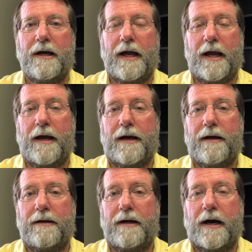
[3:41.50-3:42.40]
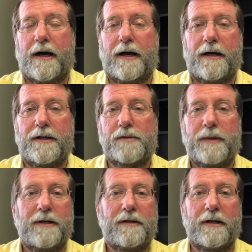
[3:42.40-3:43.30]
And I
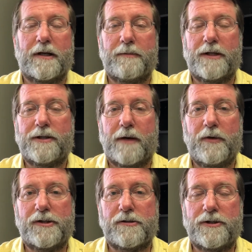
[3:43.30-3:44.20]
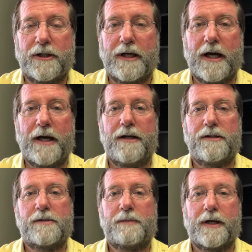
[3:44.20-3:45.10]
spent a little bit of time researching
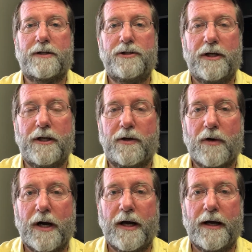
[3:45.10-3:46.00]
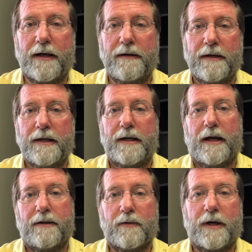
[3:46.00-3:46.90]
diets, picked Jenny Craig,
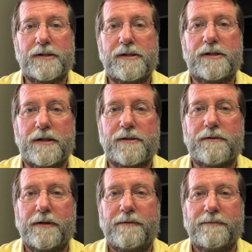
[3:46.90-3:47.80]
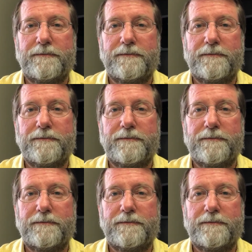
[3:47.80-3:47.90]
and the rest is history.